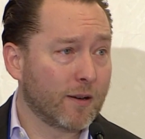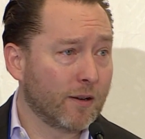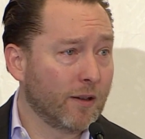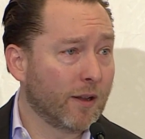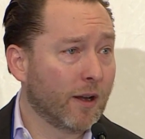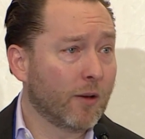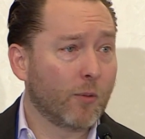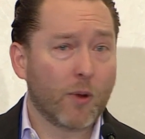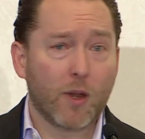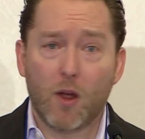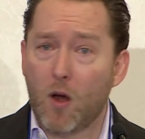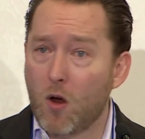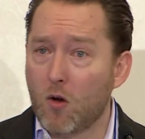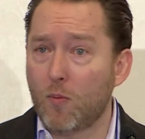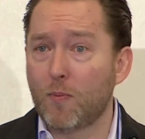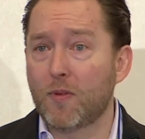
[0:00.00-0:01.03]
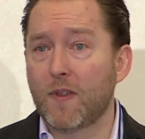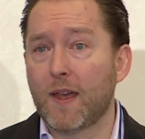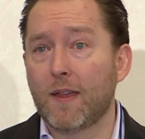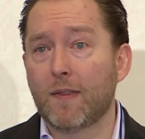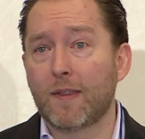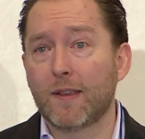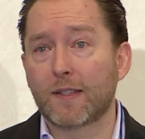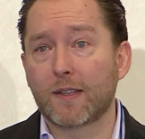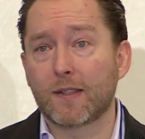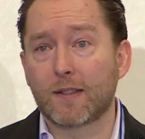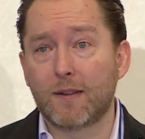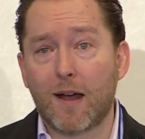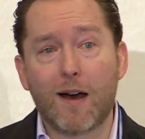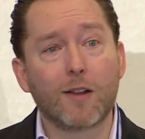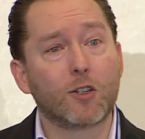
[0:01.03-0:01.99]
earlier. We hope that this is
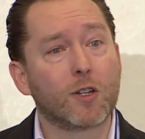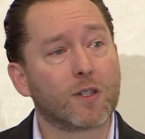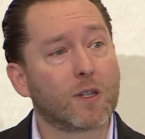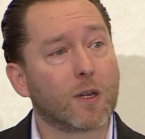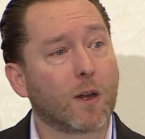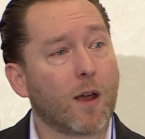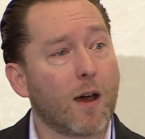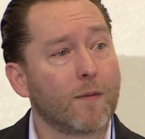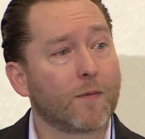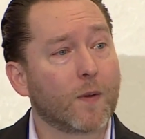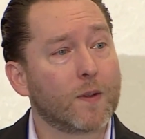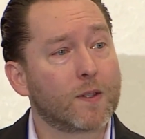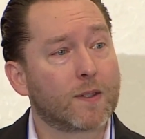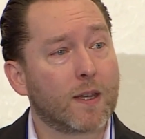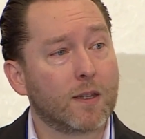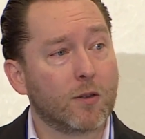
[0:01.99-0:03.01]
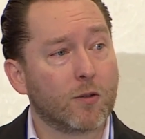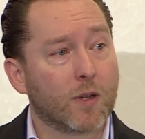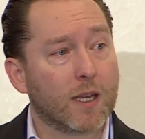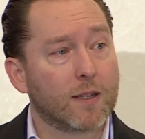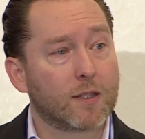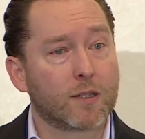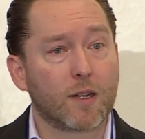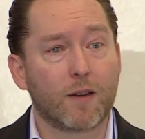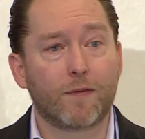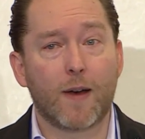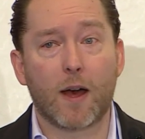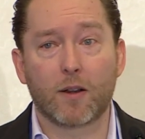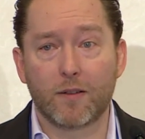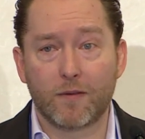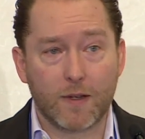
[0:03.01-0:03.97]
not just a conference that you get stuff
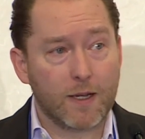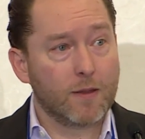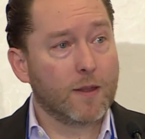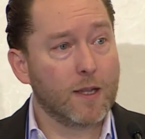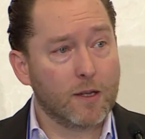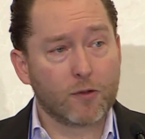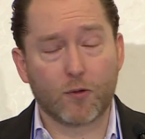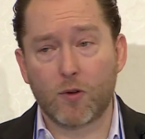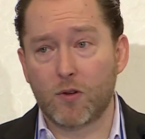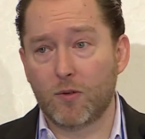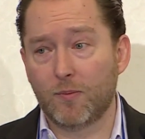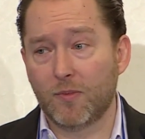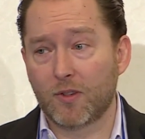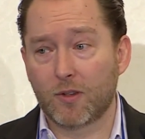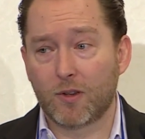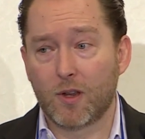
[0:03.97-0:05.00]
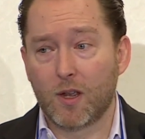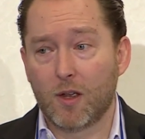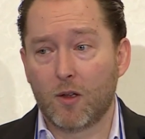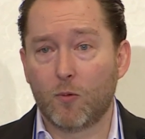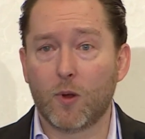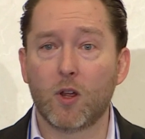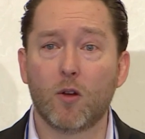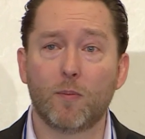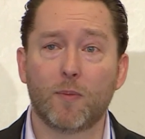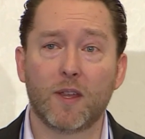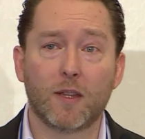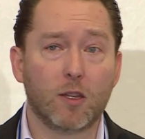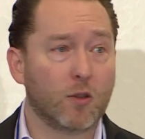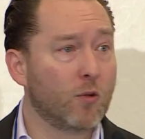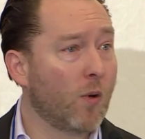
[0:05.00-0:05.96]
out of in these rooms. We hope
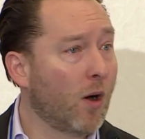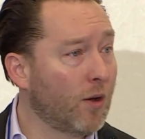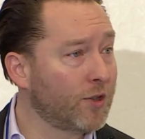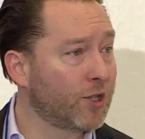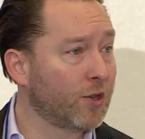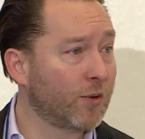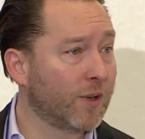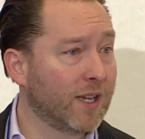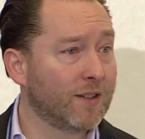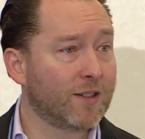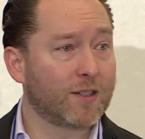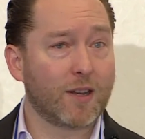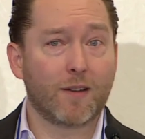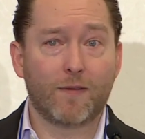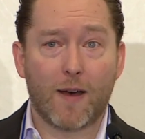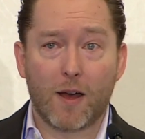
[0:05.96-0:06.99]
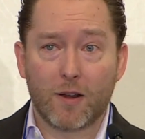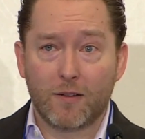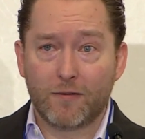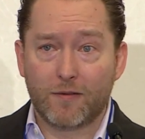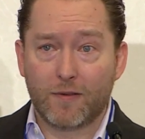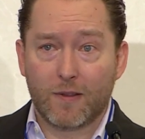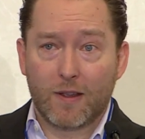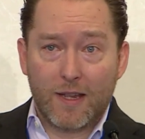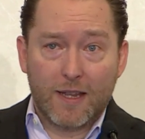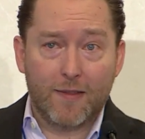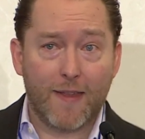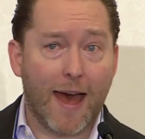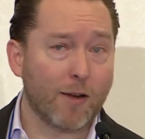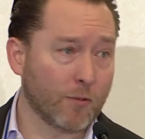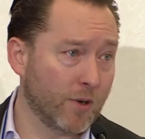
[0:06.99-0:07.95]
that you also get stuff out of in
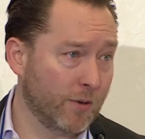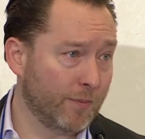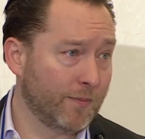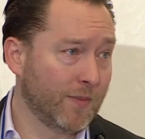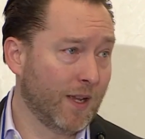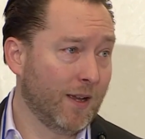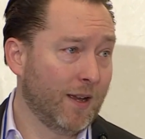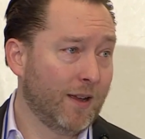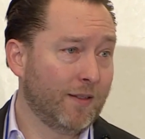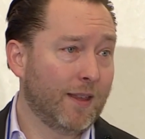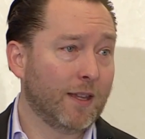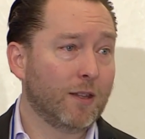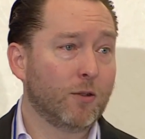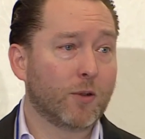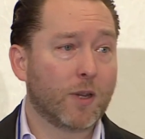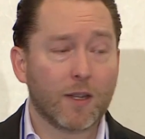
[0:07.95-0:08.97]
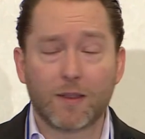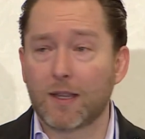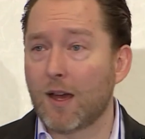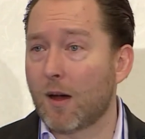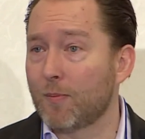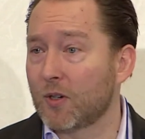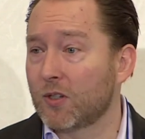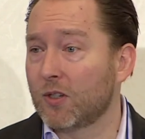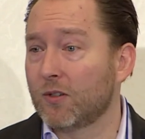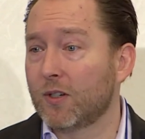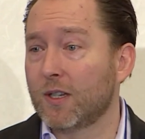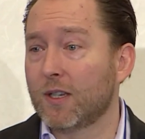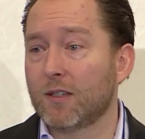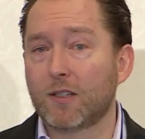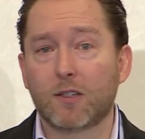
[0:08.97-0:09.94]
that room, that you get the
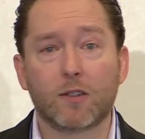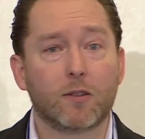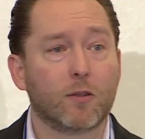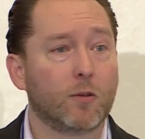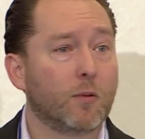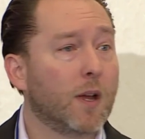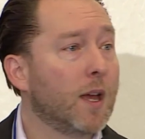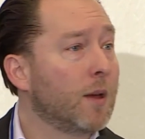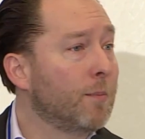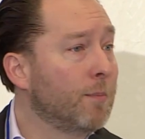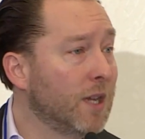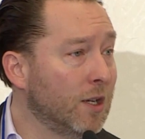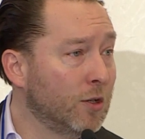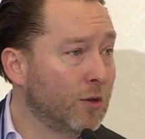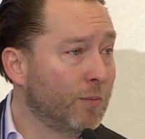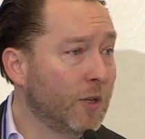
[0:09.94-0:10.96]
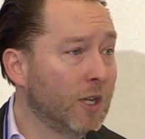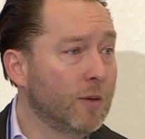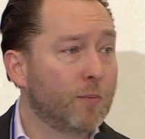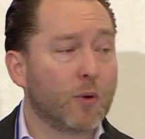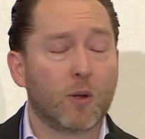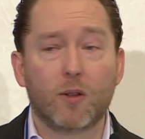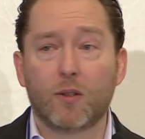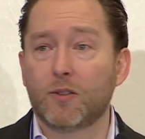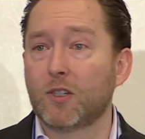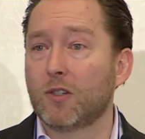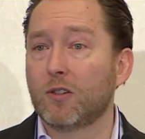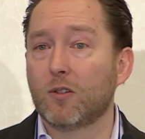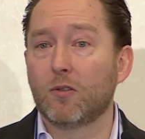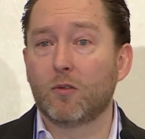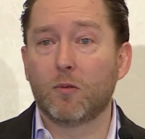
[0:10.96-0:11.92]
opportunity to meet new people,
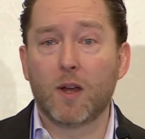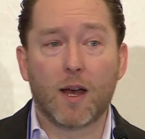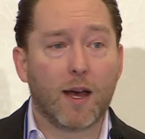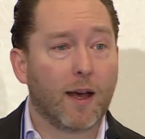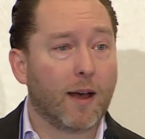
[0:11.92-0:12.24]
to